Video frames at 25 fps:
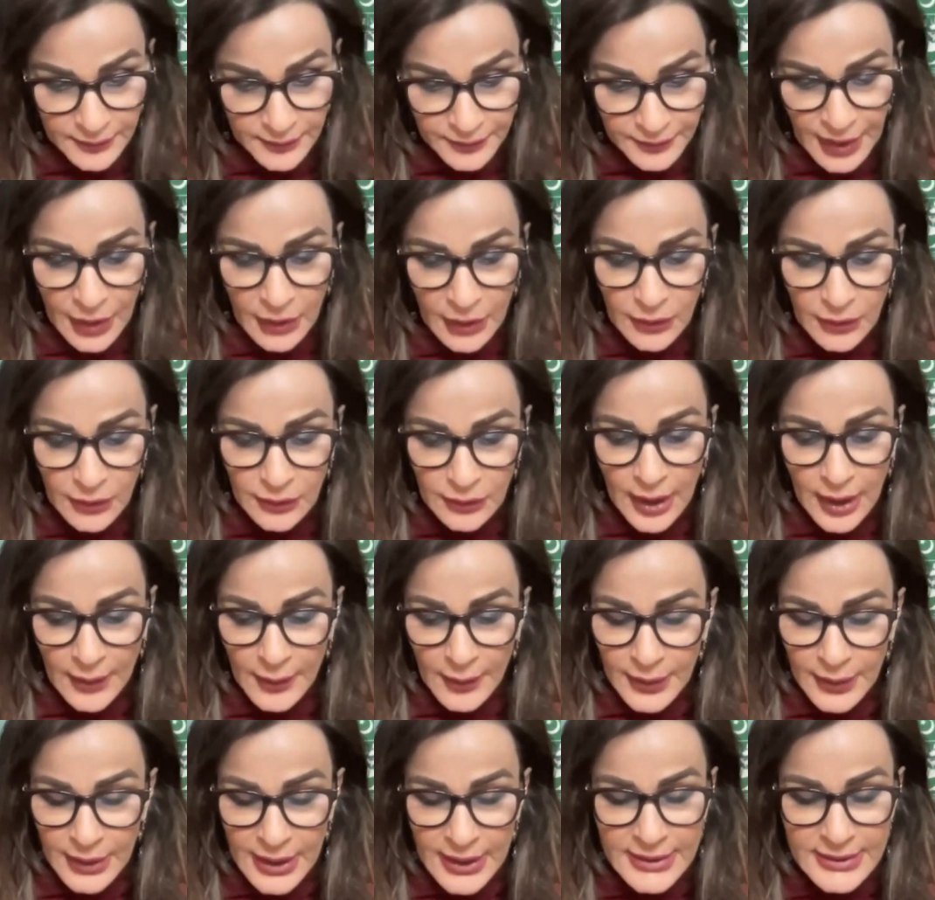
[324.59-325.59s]
Now,
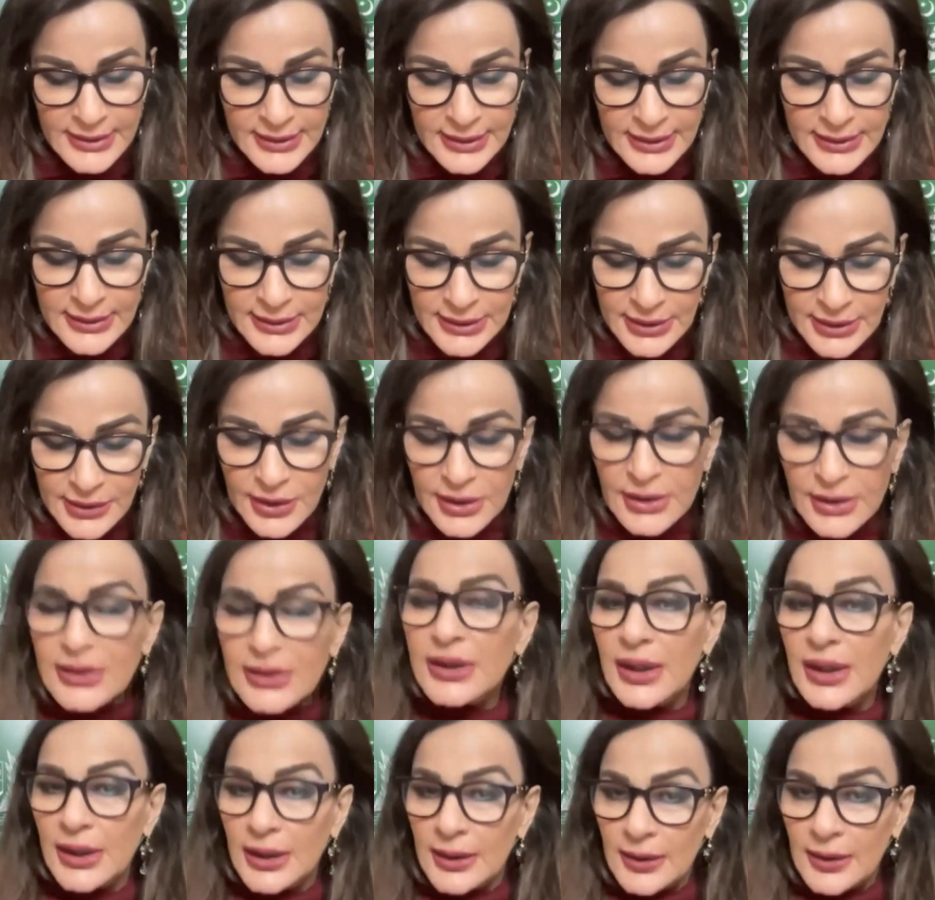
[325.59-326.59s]
when I say serial
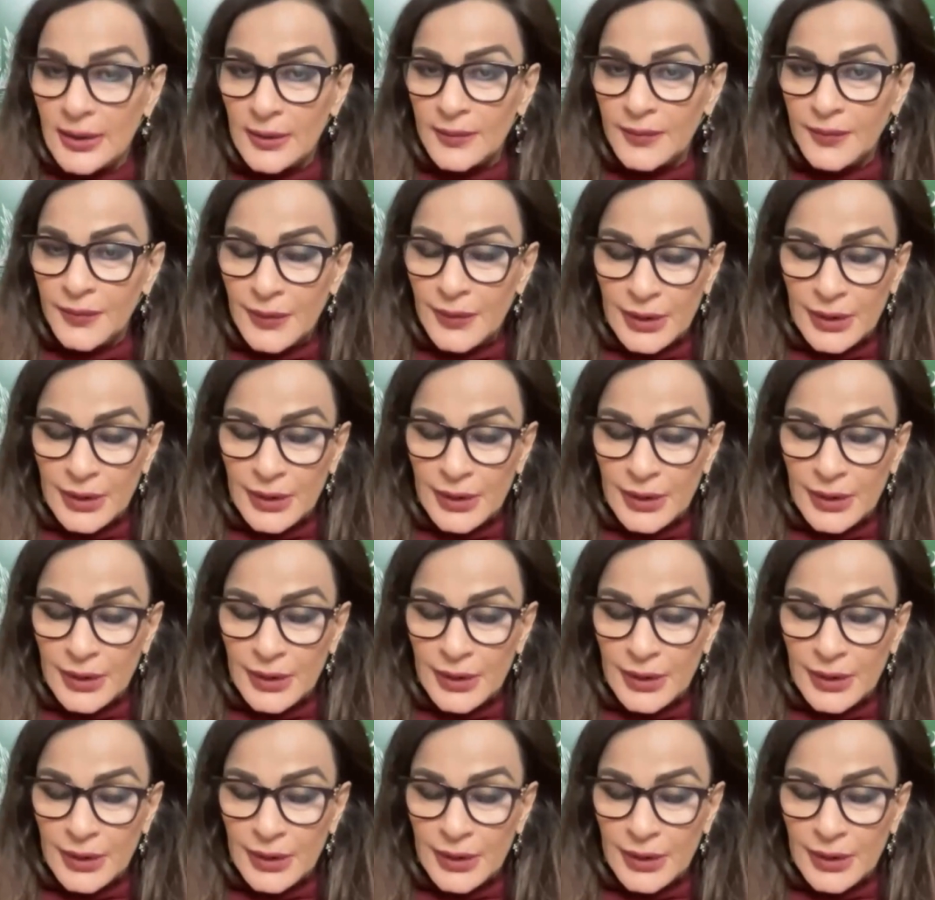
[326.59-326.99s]
killer,